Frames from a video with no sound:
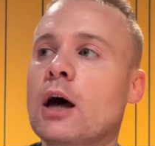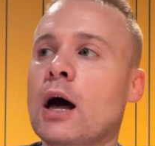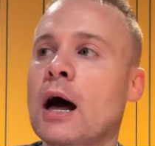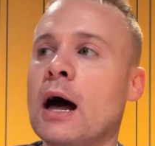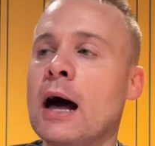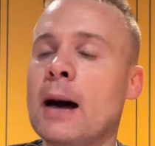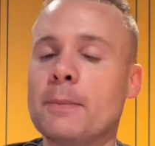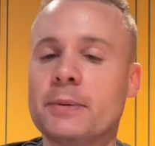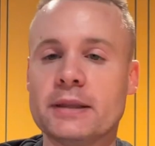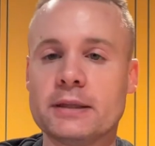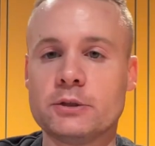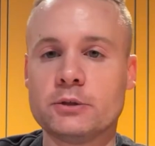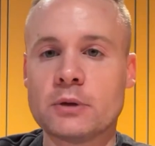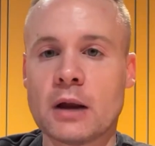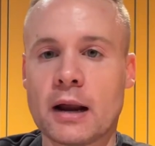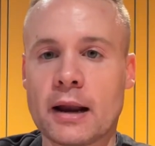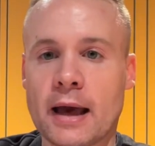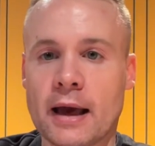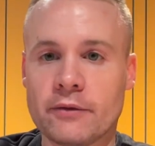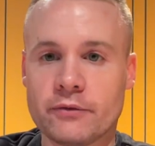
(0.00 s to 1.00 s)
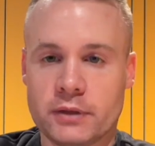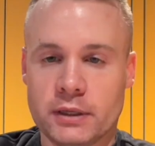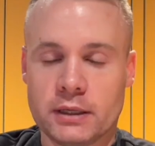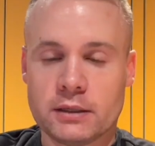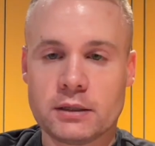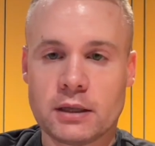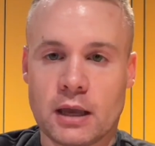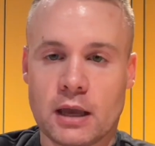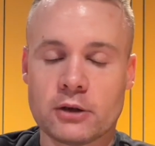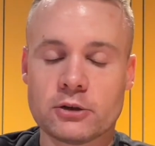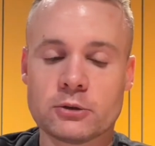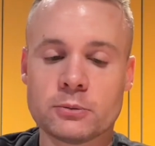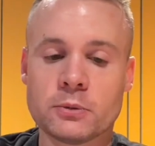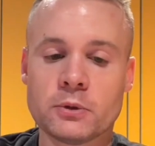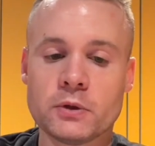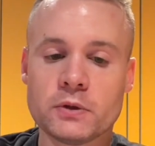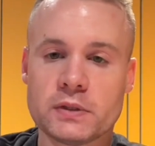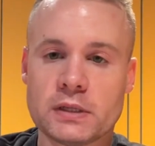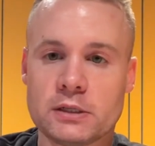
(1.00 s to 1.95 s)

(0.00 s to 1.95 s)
but they do not have the intangibles.